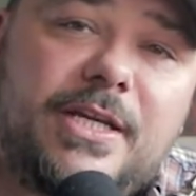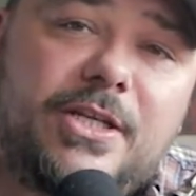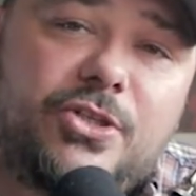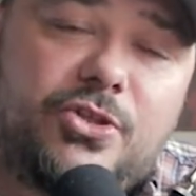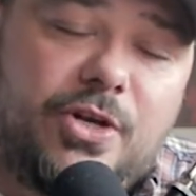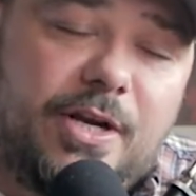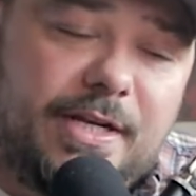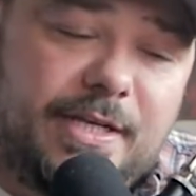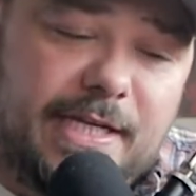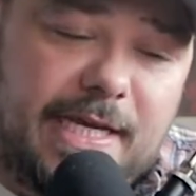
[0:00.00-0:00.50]

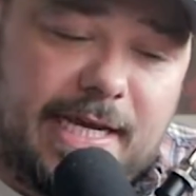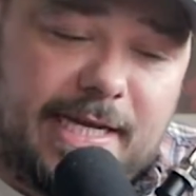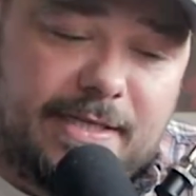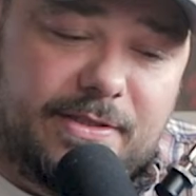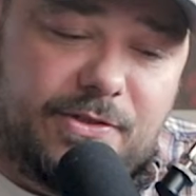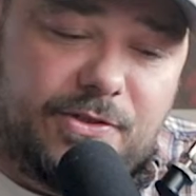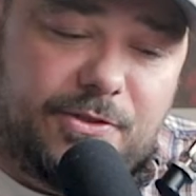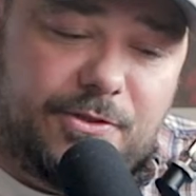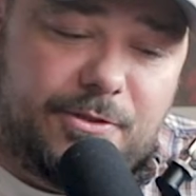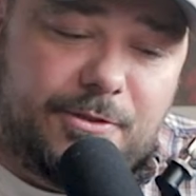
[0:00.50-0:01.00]
trying to
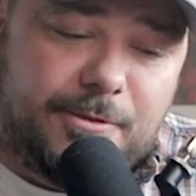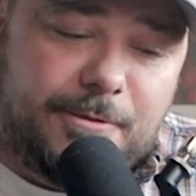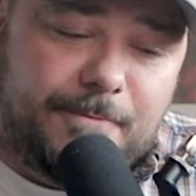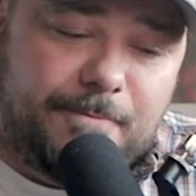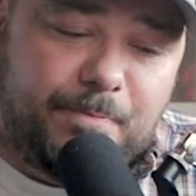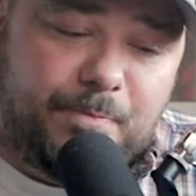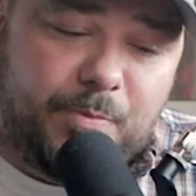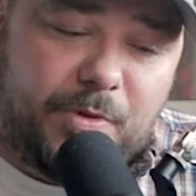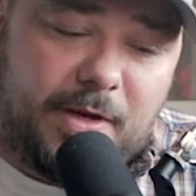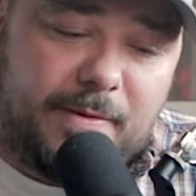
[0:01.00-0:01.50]
answer
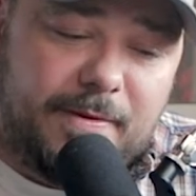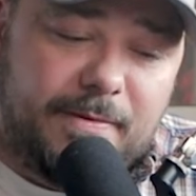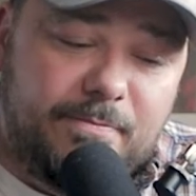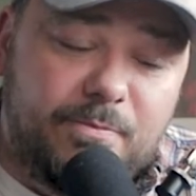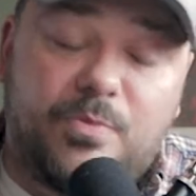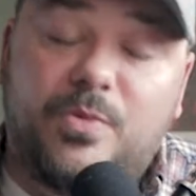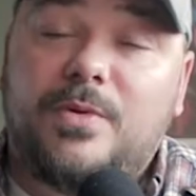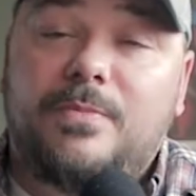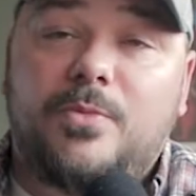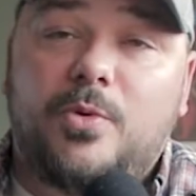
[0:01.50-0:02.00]
probably
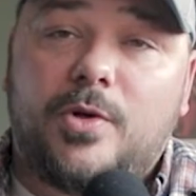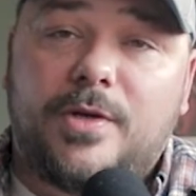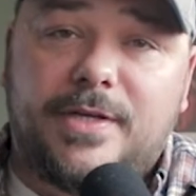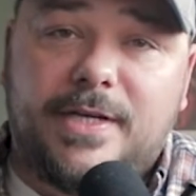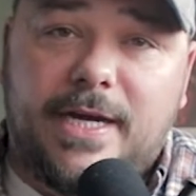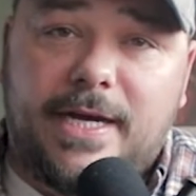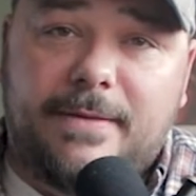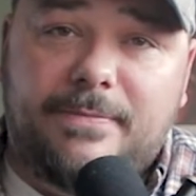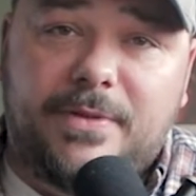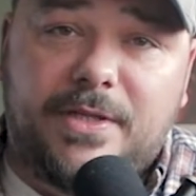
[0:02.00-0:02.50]
the more
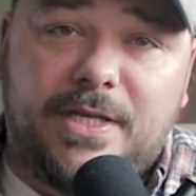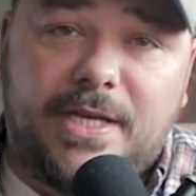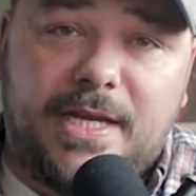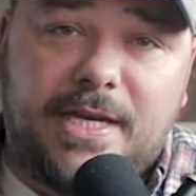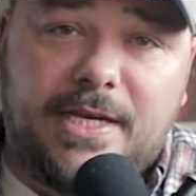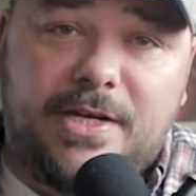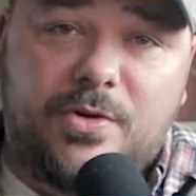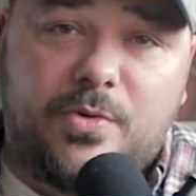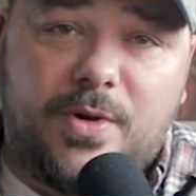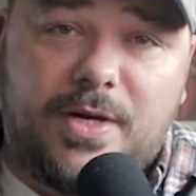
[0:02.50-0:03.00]

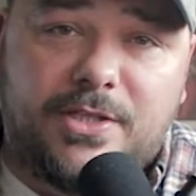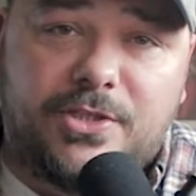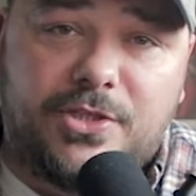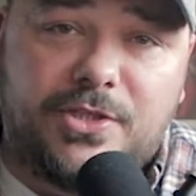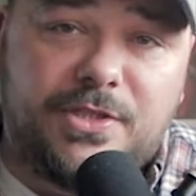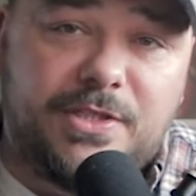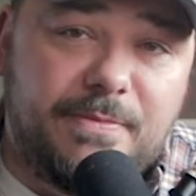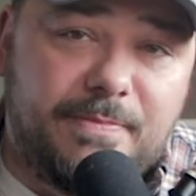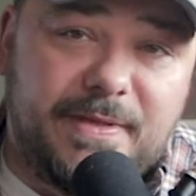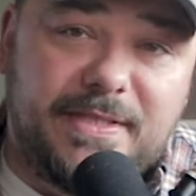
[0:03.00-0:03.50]
complicated
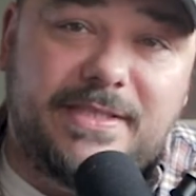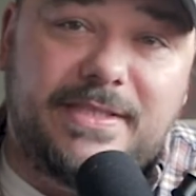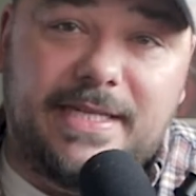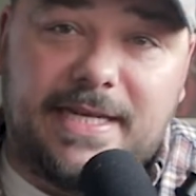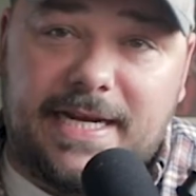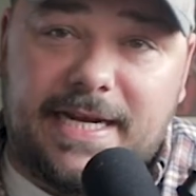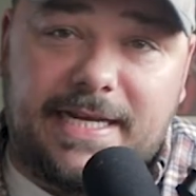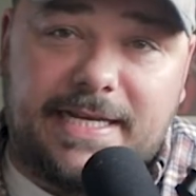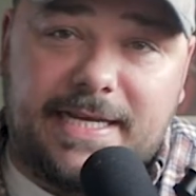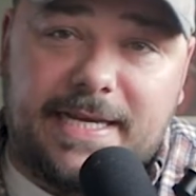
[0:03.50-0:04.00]
questions the best that
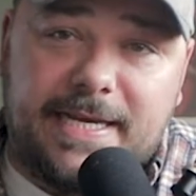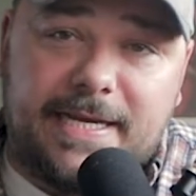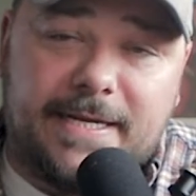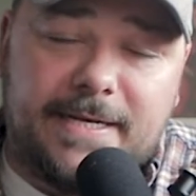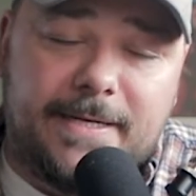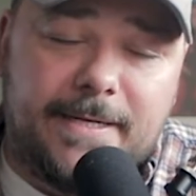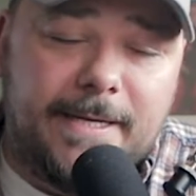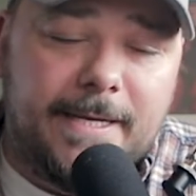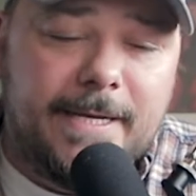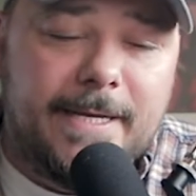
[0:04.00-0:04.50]
I
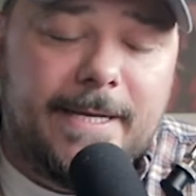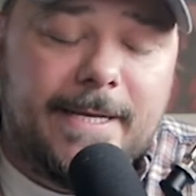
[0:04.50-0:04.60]
can.